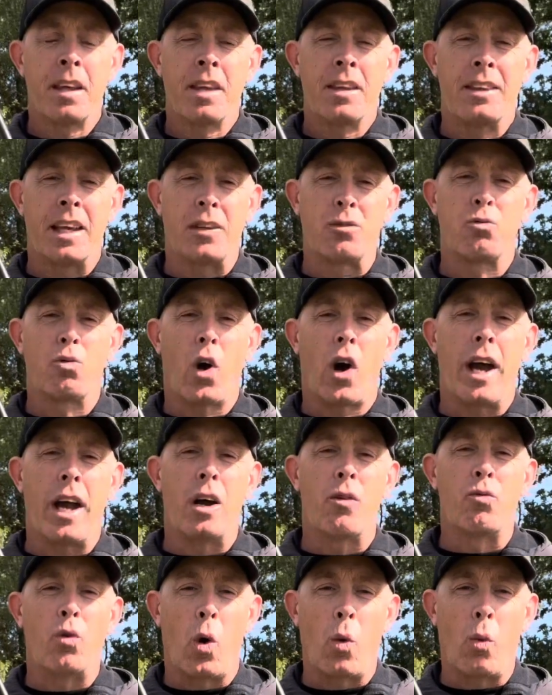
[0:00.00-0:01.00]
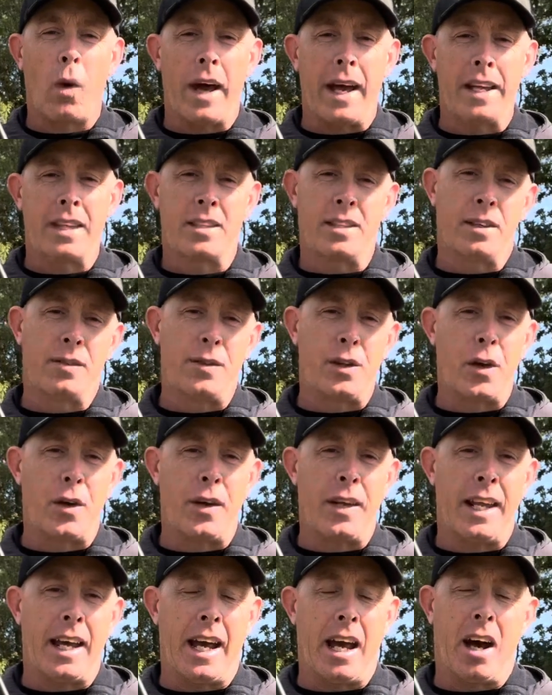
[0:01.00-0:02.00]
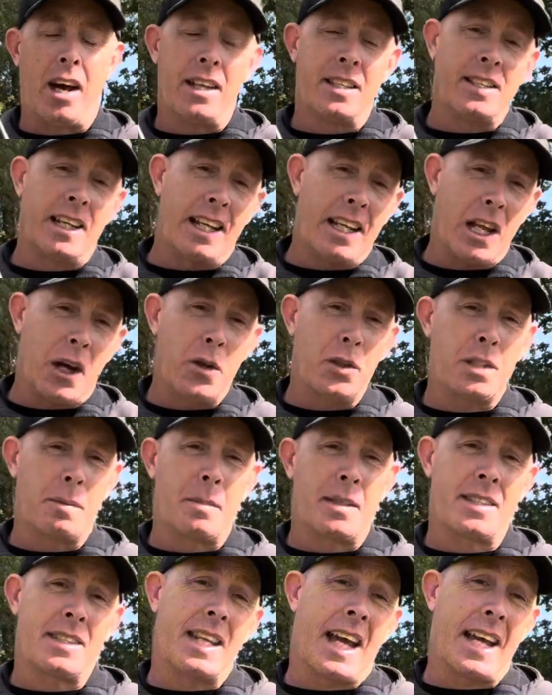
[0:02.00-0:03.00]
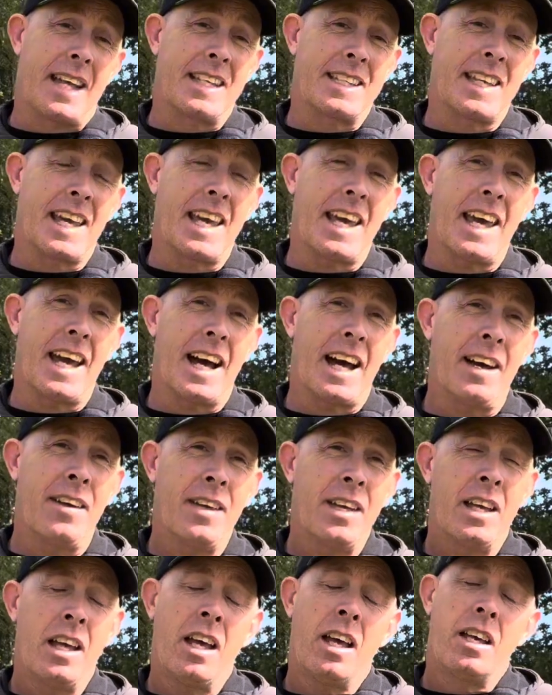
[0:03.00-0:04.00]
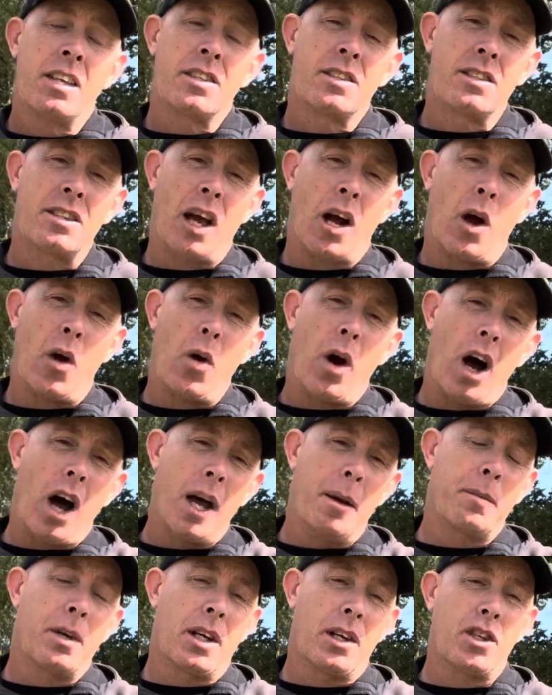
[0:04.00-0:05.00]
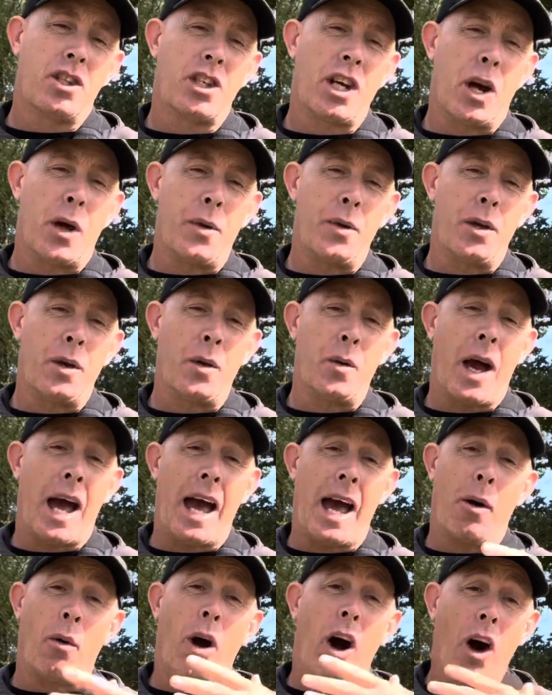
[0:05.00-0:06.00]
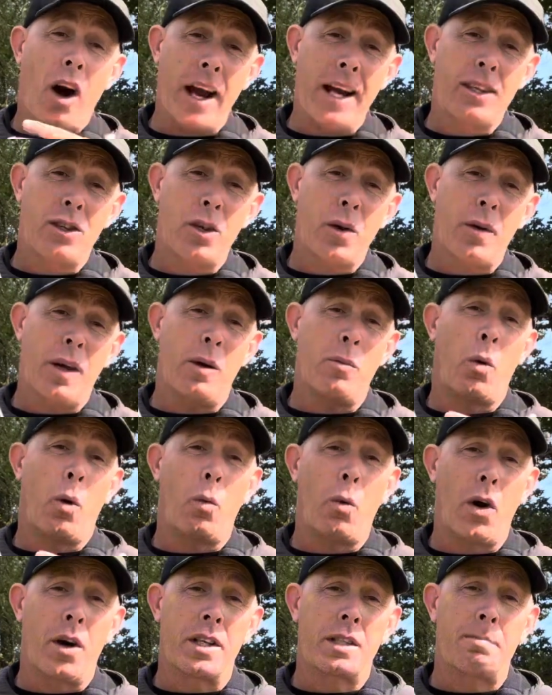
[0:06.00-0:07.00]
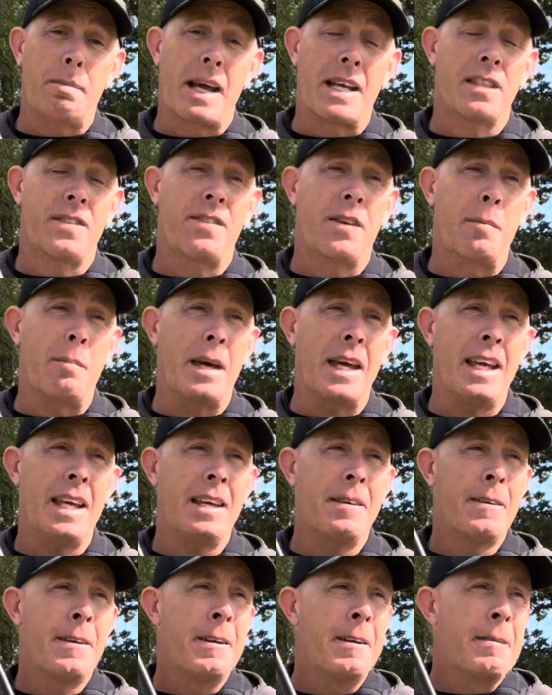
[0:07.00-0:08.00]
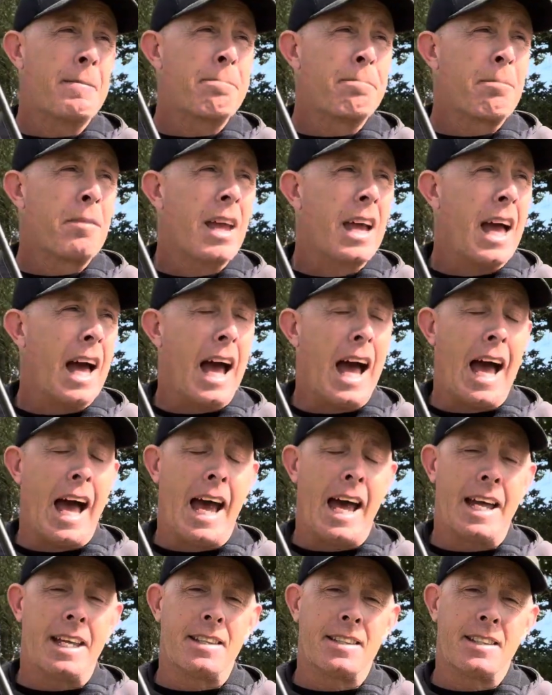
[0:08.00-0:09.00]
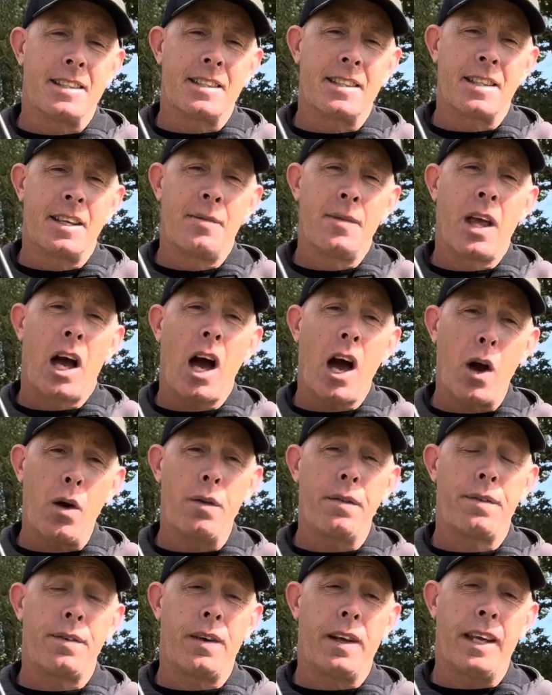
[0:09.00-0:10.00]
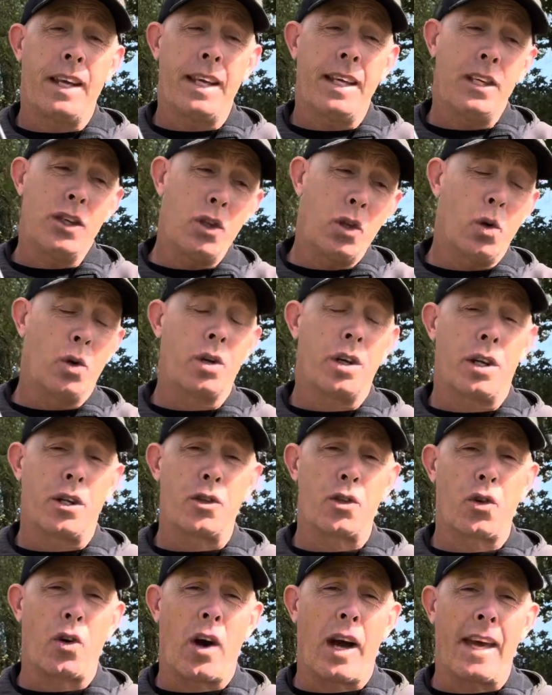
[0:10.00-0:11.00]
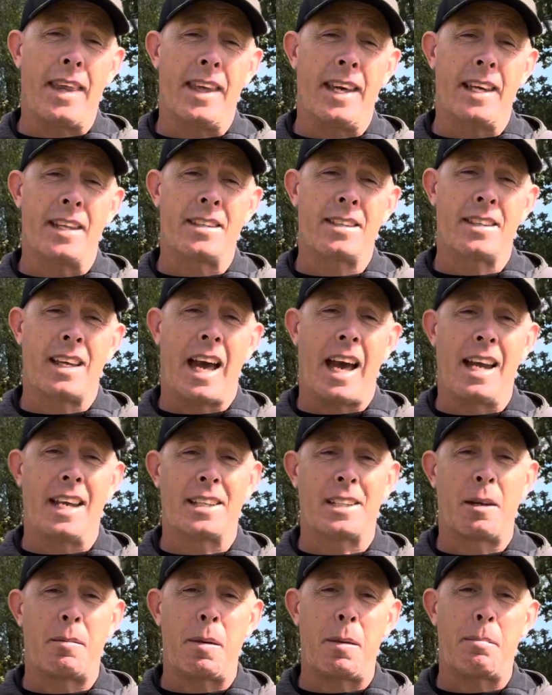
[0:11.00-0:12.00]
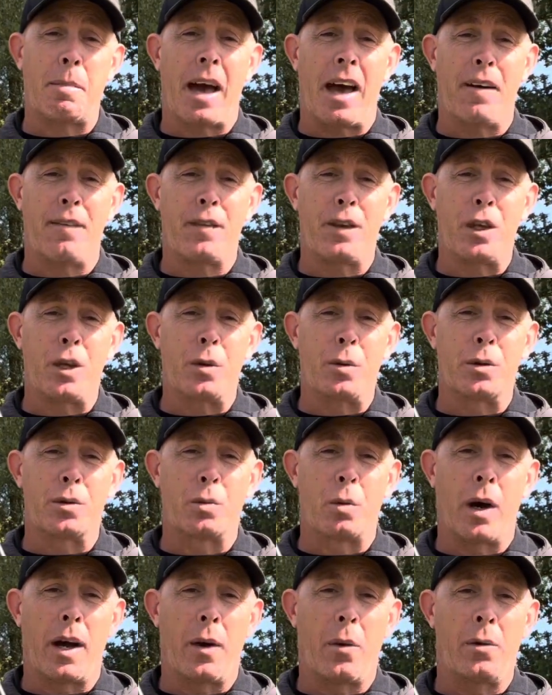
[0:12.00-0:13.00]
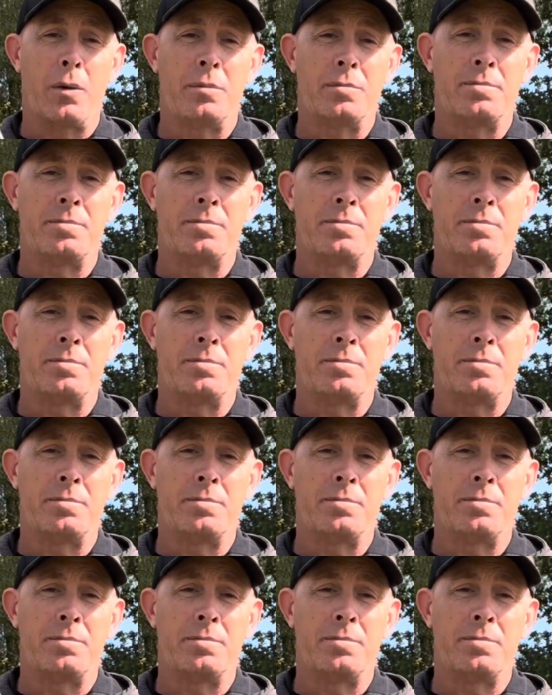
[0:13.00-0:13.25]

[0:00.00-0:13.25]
There's right and wrong ways of doing it. I see loads of mistakes here. So I'm going to show you how I do it, what works best for me. And hopefully you're going to try this and it's going to be better for you as well.